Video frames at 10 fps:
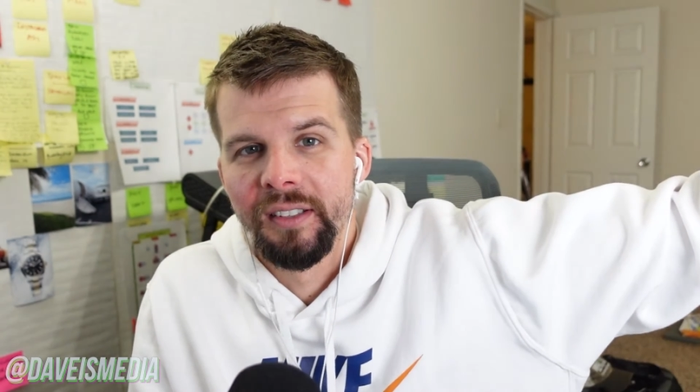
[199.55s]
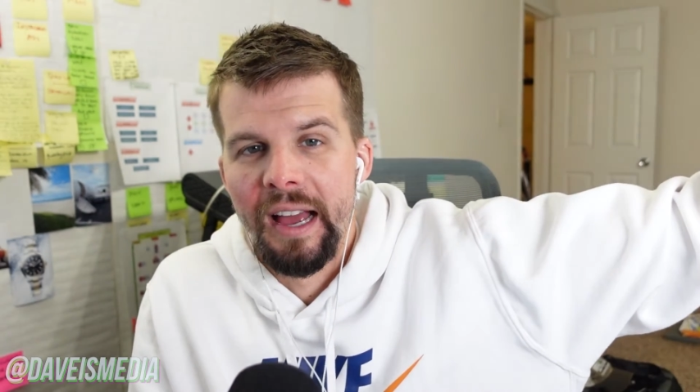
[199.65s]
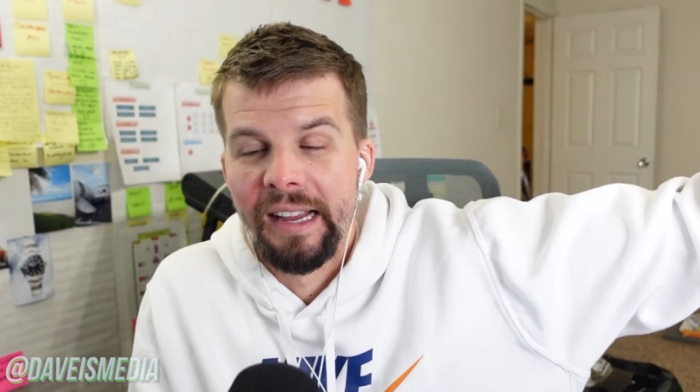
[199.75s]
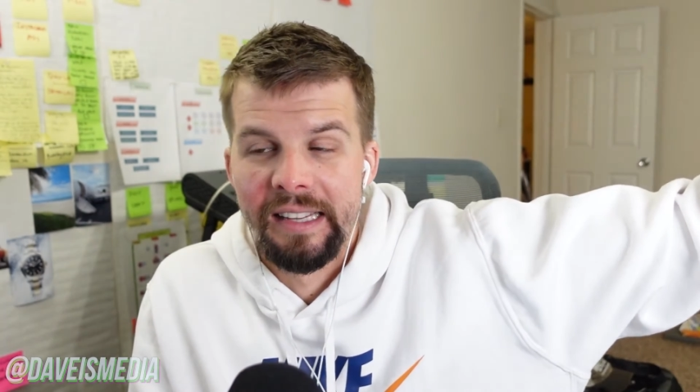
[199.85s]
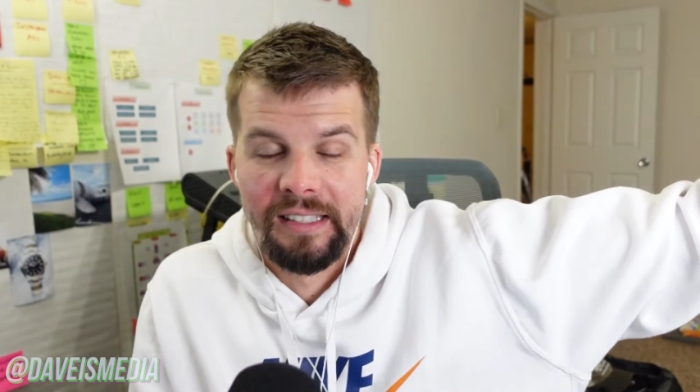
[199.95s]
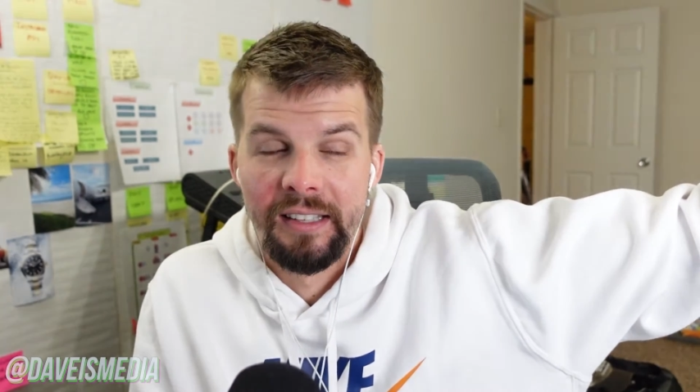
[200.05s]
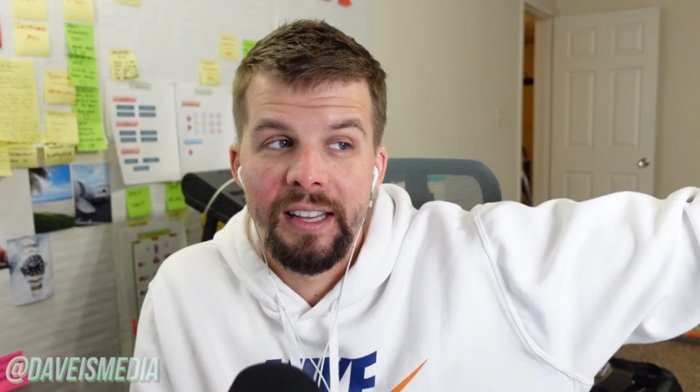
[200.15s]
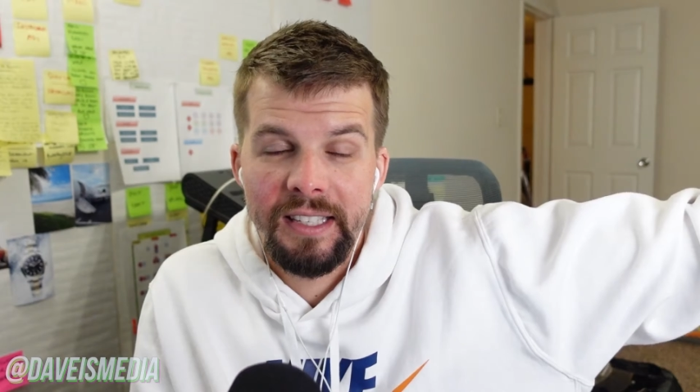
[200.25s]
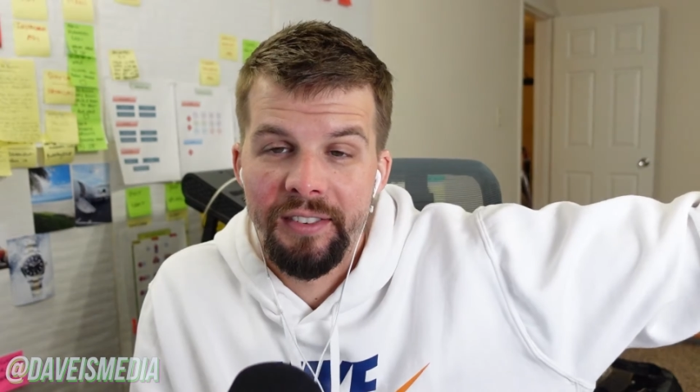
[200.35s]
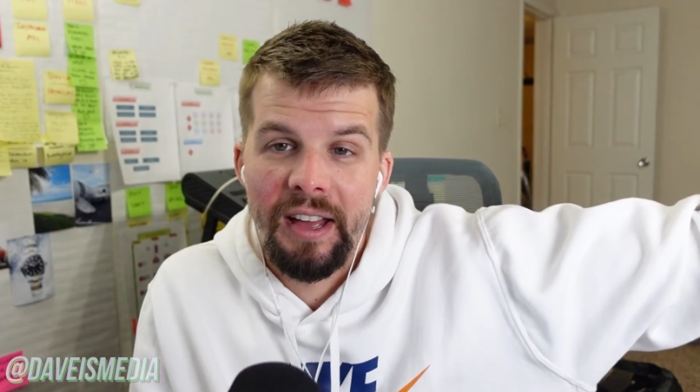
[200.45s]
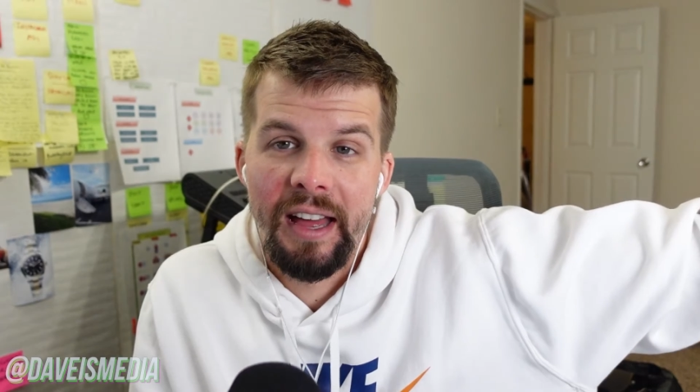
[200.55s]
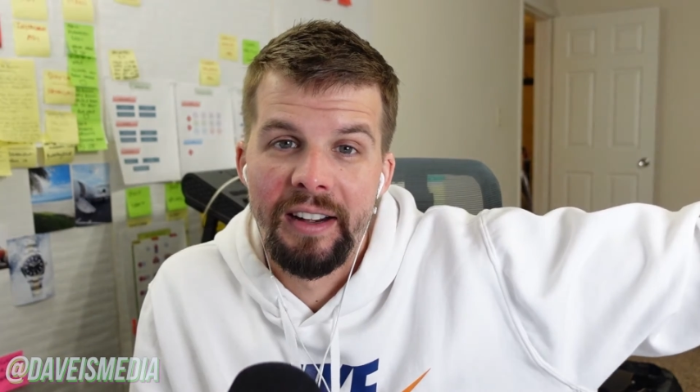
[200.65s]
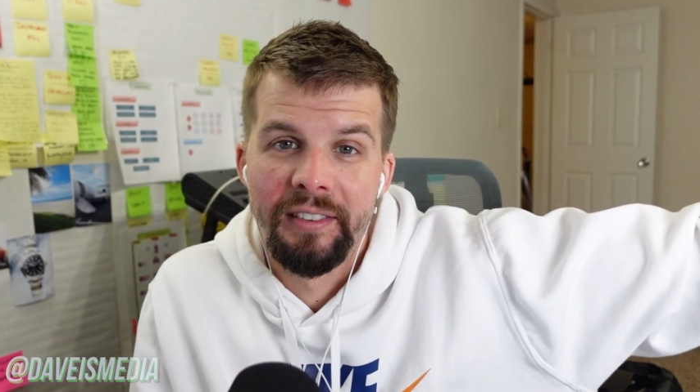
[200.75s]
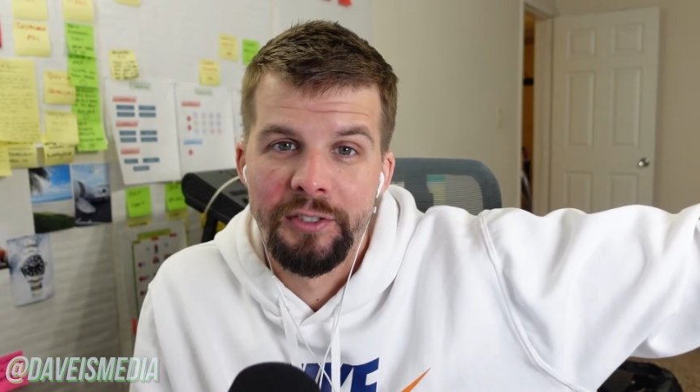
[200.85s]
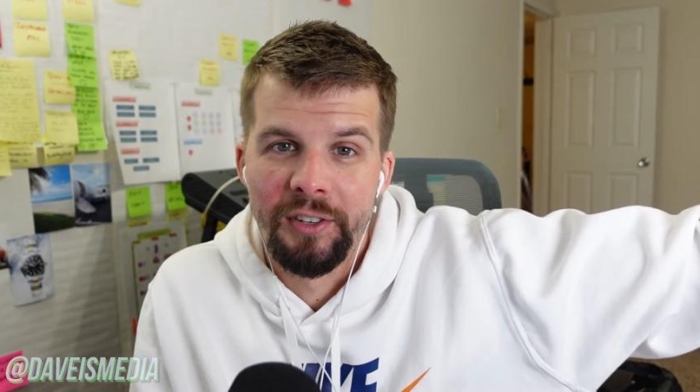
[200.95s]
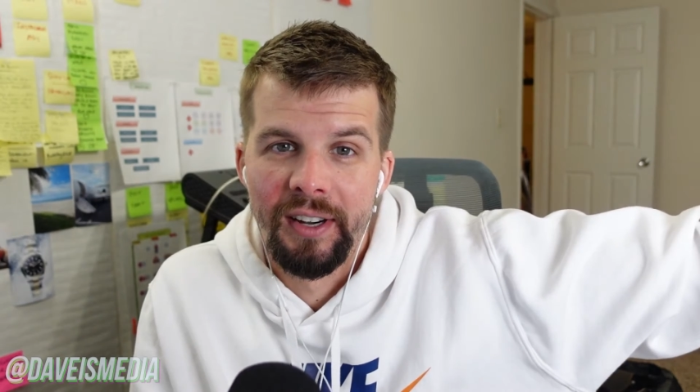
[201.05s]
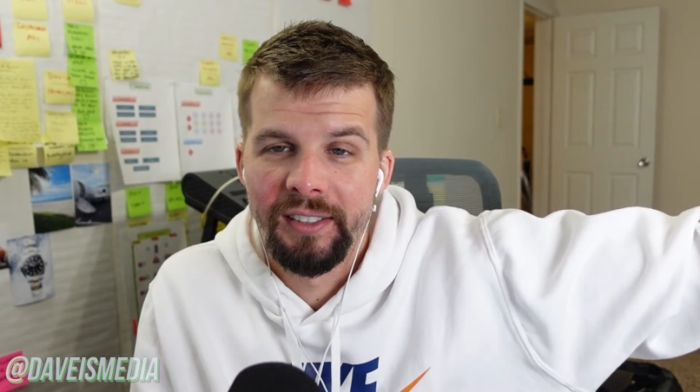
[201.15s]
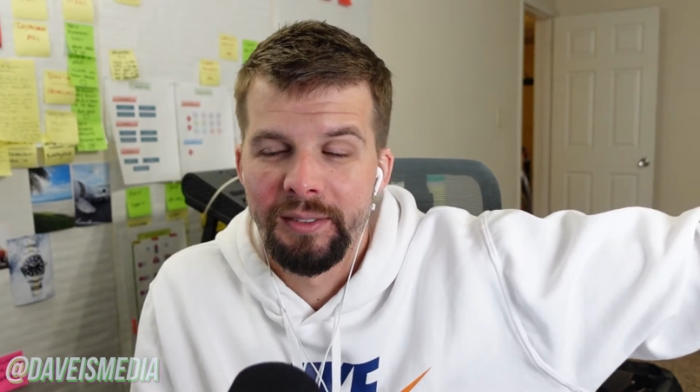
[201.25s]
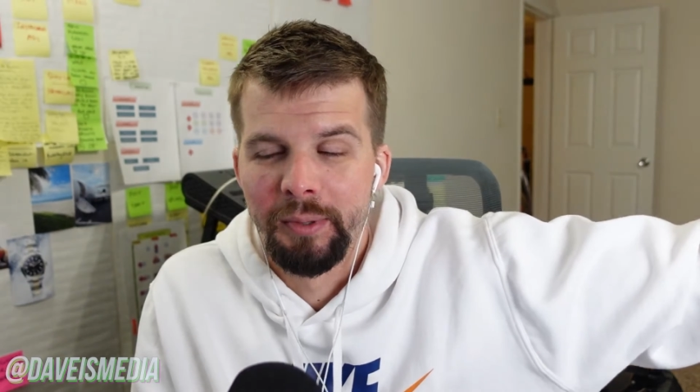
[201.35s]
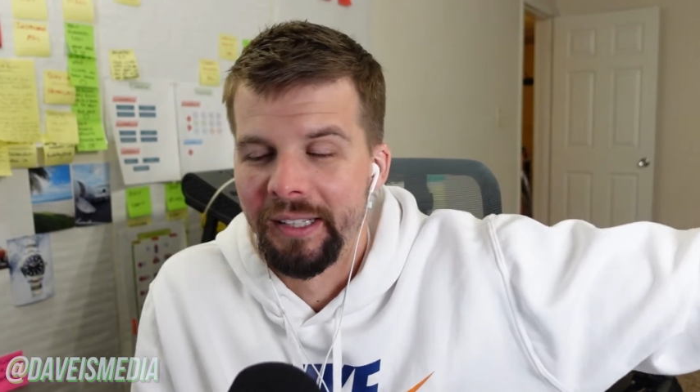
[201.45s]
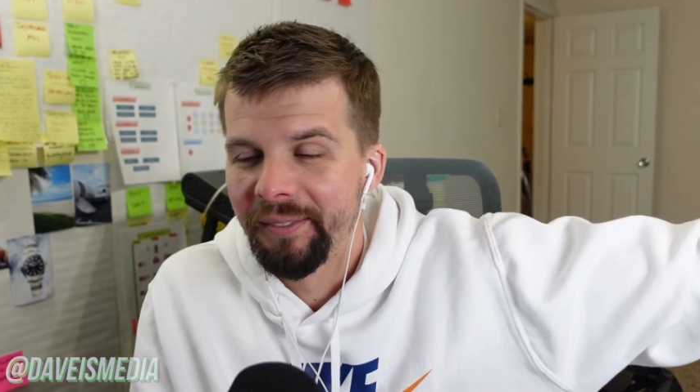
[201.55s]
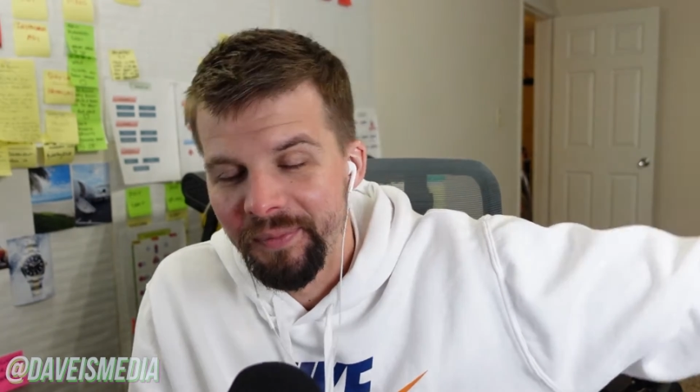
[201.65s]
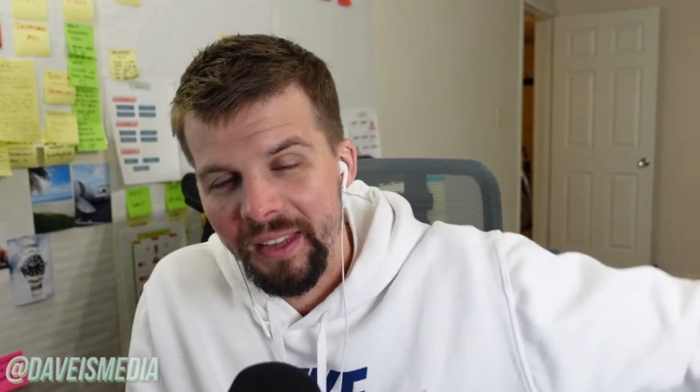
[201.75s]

I guess, unless I've had enough drinks, but